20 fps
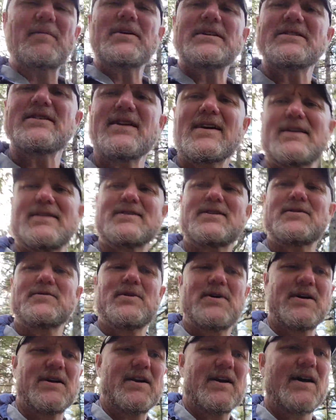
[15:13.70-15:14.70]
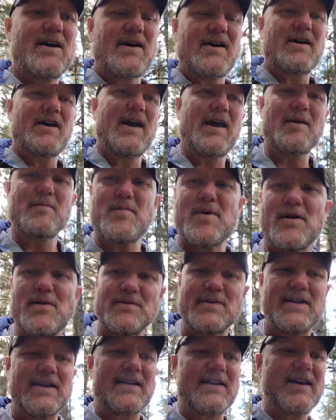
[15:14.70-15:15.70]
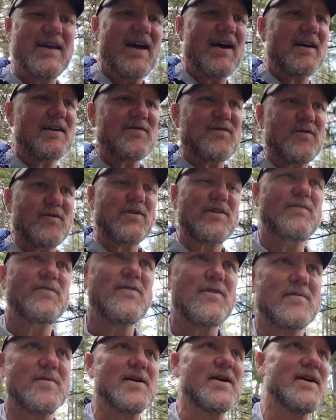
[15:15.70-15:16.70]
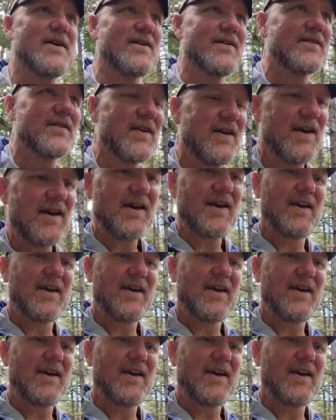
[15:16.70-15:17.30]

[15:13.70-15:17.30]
I basically got to do what Hambone did. He hiked 44 miles.